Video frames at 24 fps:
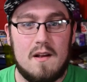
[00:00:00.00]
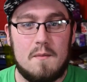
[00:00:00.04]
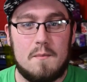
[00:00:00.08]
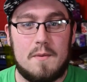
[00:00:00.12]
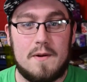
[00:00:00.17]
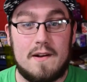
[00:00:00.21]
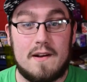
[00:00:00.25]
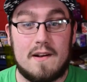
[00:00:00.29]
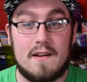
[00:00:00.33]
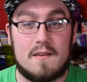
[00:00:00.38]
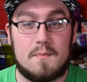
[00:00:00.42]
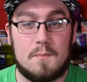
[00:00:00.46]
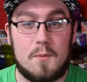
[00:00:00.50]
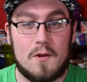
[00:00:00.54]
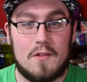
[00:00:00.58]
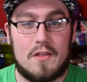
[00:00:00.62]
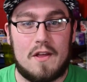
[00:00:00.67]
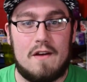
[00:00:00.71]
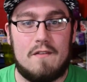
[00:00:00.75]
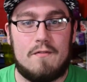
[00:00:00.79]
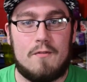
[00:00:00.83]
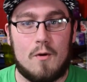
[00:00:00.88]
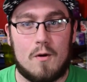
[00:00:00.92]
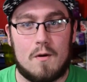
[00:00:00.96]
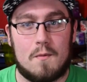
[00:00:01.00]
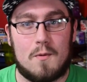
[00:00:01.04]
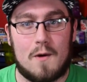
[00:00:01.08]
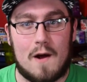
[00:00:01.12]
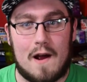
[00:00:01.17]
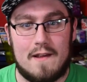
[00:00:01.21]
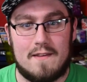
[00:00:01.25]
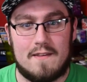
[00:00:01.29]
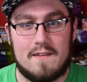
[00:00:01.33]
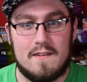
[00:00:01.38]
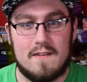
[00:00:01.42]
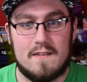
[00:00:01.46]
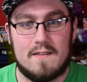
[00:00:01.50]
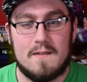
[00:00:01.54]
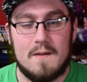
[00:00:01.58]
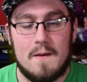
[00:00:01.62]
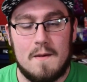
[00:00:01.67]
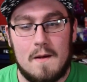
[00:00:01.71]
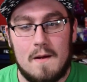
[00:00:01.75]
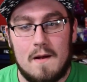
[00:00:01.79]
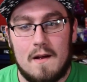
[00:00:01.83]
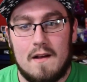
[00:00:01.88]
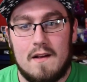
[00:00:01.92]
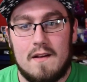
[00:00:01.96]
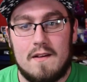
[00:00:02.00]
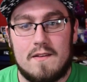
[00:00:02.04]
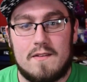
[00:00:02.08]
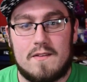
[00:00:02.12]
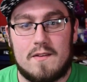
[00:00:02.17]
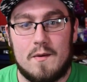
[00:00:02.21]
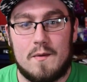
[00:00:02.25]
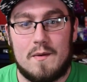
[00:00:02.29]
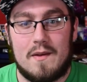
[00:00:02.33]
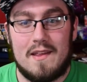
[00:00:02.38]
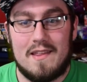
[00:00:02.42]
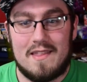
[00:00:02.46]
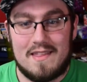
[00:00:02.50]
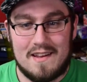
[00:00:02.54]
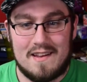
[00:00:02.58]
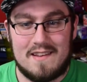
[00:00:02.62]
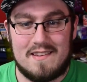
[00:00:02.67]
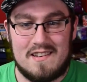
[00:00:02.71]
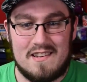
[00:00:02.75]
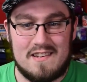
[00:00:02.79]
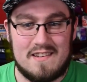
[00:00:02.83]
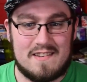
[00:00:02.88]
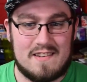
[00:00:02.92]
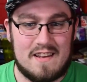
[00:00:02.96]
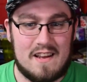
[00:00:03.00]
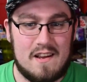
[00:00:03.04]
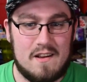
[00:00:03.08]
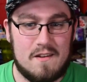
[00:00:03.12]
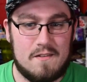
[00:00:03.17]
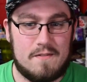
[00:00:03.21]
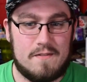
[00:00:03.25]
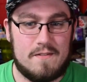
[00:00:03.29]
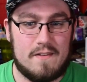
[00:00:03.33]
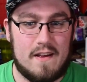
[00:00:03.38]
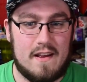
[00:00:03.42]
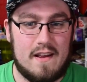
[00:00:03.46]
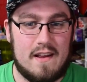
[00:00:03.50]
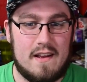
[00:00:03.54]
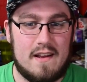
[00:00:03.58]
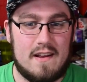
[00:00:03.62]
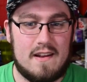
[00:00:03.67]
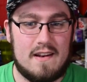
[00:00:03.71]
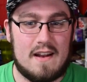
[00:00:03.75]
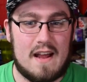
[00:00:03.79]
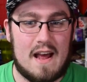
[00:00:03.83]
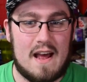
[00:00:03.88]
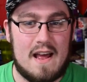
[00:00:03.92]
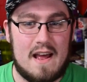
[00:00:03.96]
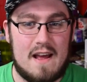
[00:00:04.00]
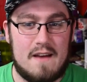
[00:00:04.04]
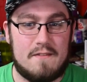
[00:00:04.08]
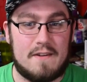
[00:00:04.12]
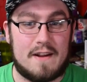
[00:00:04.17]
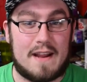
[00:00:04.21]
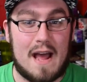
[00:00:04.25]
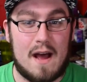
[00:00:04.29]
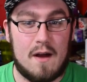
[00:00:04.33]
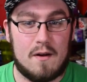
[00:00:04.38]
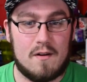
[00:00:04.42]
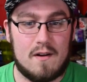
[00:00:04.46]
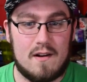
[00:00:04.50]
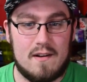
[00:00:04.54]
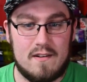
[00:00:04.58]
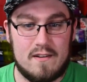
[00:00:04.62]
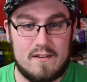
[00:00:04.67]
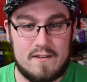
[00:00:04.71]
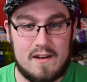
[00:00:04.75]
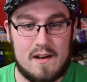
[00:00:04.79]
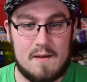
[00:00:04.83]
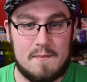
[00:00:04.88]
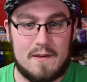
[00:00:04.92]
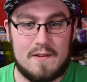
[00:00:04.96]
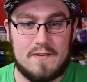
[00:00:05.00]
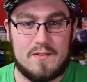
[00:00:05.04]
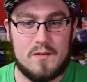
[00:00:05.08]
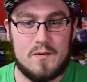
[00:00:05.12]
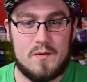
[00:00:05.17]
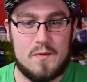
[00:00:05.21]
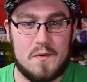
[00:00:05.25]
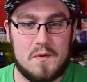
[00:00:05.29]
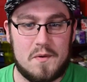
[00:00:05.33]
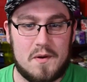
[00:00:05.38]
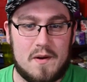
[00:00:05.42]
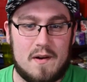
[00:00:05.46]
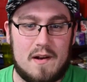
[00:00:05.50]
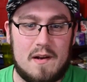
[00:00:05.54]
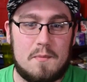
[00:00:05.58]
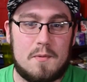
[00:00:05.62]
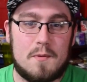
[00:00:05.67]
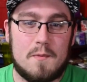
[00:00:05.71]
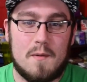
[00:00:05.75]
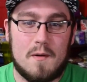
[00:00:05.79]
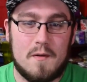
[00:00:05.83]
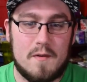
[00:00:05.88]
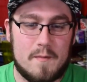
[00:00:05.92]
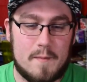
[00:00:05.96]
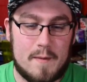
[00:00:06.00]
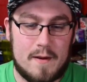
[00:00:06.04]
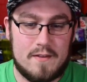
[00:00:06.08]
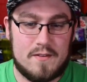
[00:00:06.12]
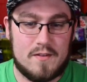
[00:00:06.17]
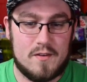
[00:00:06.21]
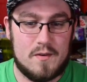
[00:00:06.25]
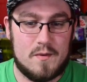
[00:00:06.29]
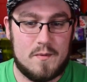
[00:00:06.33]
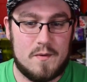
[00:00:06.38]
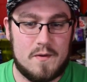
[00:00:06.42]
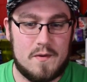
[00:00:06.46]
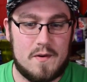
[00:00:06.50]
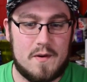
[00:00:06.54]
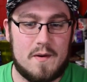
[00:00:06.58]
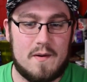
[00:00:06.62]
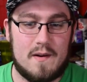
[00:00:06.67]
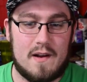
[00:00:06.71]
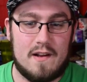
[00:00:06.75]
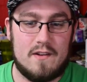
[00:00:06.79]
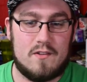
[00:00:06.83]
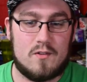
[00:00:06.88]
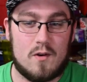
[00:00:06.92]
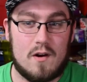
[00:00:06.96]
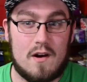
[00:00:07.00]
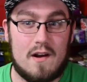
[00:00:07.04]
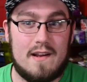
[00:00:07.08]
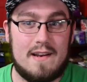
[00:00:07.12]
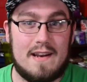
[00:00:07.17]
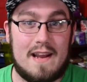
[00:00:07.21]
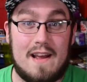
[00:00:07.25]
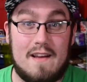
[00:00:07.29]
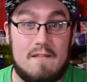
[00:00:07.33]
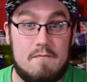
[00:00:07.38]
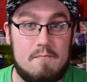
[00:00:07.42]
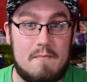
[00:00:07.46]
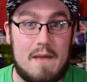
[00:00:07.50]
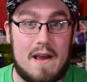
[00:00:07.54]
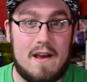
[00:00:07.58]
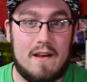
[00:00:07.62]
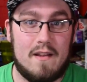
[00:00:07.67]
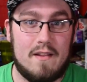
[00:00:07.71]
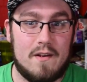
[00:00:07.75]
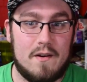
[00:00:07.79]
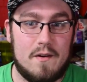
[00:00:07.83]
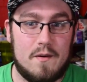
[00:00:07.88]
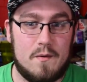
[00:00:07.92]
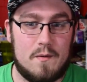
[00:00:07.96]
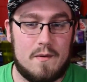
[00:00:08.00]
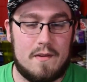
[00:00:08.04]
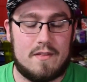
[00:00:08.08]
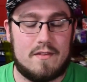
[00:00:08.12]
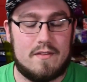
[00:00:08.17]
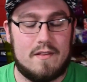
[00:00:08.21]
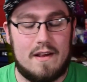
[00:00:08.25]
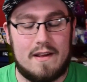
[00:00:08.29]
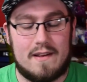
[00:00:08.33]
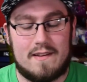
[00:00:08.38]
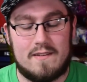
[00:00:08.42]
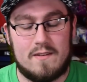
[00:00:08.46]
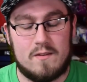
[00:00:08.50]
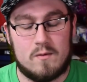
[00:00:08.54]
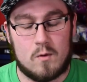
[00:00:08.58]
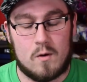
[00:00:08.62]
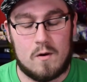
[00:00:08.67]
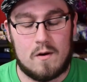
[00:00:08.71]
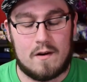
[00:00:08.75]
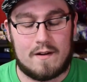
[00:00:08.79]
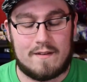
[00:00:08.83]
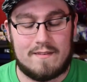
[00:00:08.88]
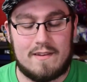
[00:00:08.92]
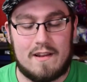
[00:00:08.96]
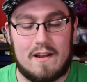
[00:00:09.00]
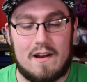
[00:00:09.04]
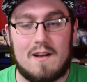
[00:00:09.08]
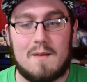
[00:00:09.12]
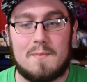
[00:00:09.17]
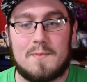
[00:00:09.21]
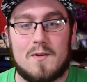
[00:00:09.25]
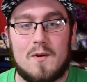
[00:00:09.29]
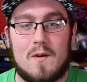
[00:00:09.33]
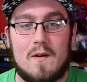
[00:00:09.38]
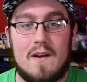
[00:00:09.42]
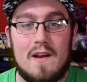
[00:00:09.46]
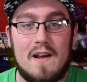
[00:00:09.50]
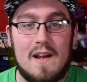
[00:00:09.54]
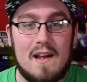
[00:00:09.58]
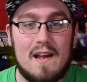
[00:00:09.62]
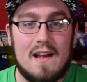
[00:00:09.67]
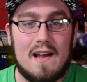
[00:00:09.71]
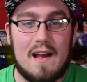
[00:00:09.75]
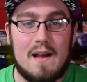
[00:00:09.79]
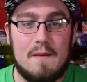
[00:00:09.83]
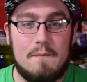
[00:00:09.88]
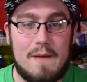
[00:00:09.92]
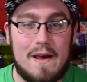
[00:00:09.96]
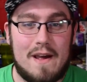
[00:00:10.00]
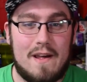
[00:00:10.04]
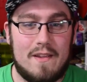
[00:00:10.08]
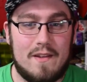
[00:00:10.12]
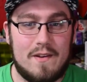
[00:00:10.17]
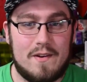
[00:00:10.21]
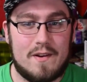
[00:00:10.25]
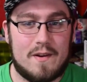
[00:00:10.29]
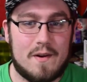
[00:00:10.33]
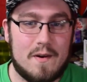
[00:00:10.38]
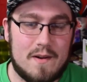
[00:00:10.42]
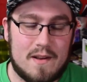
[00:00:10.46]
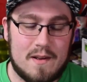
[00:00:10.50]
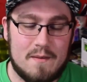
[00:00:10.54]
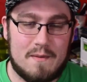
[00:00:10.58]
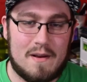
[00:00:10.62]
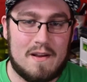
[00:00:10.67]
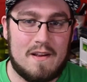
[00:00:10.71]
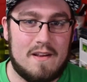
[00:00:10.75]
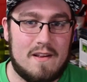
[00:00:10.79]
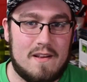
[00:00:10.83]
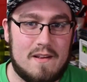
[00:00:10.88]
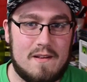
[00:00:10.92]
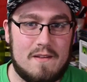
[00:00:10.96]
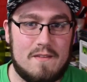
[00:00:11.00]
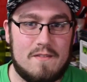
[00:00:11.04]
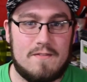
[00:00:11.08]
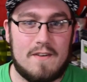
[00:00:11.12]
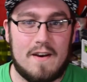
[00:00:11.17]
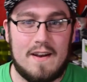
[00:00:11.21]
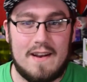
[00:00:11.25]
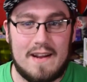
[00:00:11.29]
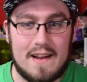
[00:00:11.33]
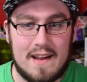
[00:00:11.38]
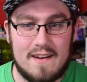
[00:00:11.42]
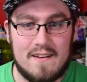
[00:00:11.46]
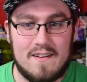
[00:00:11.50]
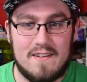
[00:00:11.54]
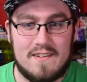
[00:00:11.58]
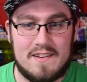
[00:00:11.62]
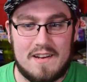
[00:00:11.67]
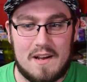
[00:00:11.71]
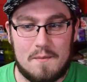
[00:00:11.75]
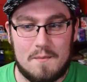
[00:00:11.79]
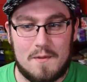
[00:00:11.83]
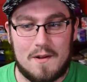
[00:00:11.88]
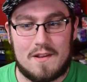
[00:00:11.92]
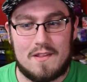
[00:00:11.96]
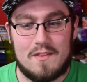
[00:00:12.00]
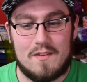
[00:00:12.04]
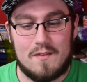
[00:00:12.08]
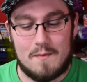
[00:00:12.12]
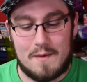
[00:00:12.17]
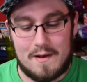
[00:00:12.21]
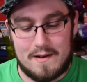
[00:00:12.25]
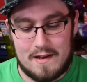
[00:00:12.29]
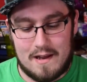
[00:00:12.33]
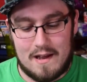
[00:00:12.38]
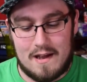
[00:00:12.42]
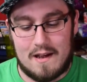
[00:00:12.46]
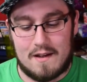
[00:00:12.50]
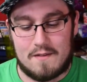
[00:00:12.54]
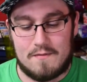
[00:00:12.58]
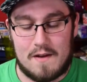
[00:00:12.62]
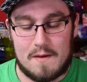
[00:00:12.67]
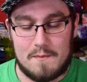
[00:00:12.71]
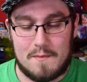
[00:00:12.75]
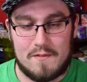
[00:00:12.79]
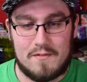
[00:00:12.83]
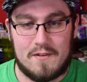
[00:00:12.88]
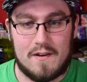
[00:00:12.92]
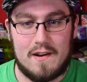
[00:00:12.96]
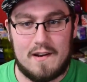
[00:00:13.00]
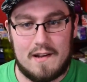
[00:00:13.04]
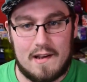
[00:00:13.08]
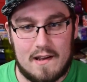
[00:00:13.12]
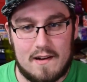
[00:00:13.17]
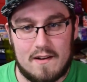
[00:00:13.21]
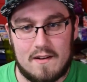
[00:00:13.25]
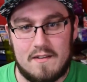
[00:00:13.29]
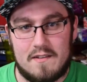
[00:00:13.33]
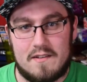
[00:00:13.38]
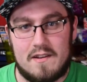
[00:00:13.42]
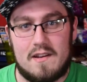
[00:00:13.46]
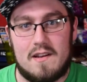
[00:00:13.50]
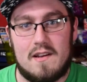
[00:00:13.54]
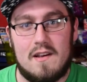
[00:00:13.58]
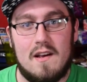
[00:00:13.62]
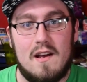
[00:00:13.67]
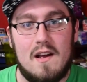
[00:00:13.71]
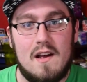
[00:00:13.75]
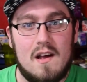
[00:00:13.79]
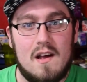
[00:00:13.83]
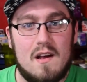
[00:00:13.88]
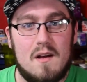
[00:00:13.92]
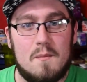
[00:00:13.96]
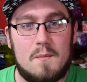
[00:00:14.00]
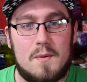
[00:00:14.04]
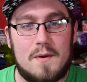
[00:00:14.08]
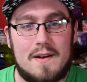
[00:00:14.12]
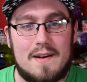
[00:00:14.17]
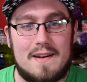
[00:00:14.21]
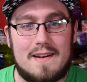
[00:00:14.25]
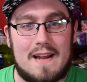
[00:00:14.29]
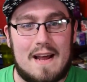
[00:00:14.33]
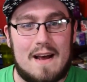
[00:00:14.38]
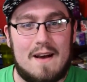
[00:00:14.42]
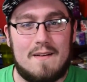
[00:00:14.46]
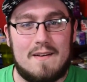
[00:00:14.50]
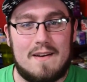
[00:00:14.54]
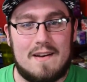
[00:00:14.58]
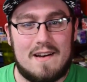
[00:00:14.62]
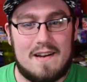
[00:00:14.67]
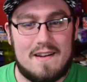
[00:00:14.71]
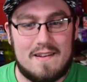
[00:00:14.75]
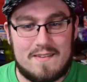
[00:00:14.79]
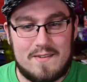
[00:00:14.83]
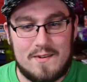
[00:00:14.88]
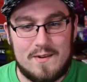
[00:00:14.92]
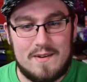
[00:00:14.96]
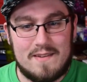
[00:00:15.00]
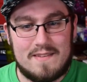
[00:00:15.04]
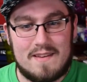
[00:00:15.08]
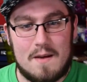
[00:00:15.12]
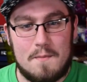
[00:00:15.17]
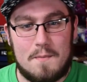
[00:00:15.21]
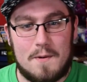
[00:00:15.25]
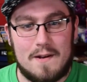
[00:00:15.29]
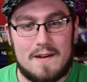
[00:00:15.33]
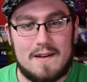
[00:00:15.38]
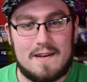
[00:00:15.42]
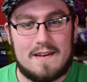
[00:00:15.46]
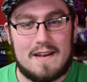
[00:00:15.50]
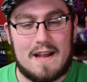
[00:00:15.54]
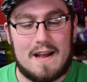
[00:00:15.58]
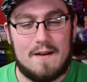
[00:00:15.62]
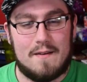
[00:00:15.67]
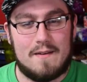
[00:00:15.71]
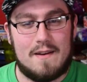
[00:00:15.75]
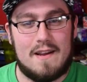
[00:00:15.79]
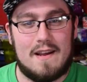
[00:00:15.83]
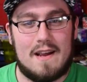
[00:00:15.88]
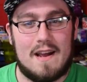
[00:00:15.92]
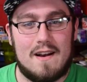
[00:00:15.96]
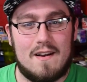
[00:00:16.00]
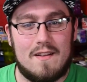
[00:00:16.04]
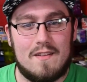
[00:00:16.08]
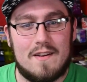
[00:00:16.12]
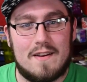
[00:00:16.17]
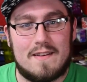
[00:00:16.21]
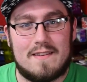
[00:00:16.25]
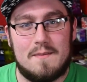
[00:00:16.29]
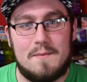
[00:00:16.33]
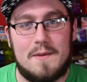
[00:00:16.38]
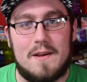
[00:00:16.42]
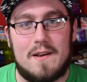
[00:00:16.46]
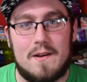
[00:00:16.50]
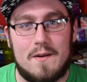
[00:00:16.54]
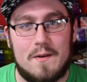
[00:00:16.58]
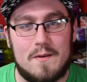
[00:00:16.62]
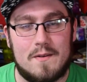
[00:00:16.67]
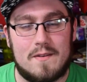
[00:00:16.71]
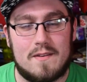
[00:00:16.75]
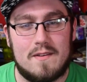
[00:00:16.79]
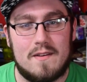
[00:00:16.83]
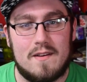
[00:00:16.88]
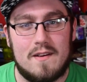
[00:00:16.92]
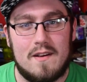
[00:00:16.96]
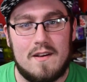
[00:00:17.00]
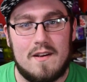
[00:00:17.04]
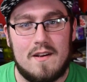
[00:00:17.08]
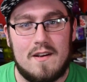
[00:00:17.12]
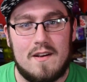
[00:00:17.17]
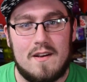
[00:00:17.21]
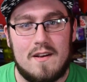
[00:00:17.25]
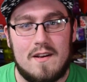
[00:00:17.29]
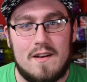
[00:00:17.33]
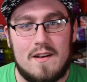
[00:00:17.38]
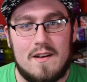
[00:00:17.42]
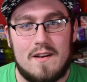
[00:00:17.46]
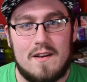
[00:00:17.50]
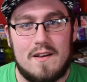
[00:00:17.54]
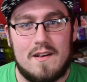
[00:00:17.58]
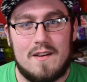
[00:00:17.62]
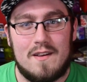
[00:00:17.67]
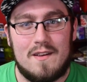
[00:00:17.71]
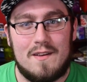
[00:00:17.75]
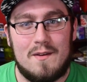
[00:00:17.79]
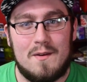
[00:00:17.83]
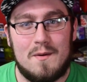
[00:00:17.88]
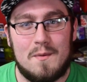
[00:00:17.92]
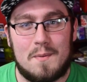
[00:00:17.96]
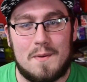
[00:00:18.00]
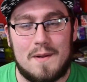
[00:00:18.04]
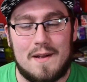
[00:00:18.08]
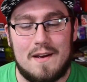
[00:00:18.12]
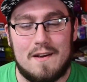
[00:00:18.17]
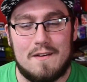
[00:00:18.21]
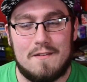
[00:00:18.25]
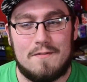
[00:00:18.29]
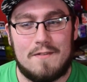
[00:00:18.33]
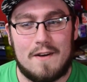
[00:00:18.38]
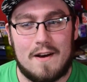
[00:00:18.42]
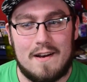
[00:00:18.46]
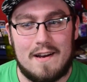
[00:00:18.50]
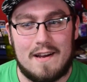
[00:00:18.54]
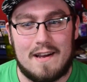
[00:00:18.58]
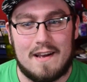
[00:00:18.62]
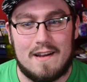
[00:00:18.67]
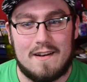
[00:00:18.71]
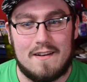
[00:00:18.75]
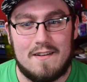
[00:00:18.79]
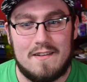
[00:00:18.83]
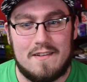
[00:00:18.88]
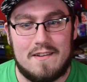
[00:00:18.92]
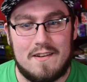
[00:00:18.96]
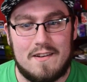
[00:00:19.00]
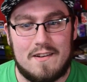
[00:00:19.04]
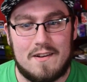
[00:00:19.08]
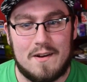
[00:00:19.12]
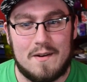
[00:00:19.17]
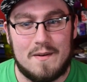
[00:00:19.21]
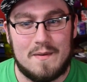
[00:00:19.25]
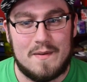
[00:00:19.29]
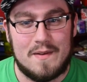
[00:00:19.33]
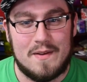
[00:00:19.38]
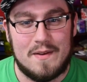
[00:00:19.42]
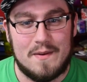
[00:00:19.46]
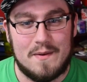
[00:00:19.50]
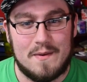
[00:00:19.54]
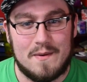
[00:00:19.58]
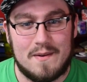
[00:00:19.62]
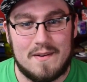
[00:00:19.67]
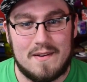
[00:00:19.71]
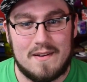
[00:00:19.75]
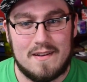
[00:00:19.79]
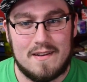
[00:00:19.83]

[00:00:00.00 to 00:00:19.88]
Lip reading: putting us both at 4 prizes. So he thinks he's safe, and I have a counter energy on my Sudowoodo. I promote with my Sudowoodo, I draw, and I have Mallow with like Zork set up. So I Mallow to go get my fighting energy. I'm looking through my deck, find my fighting energy, put it down, and as soon as I put it down, he kind of looks at me and goes, you play a fighting energy, don't you?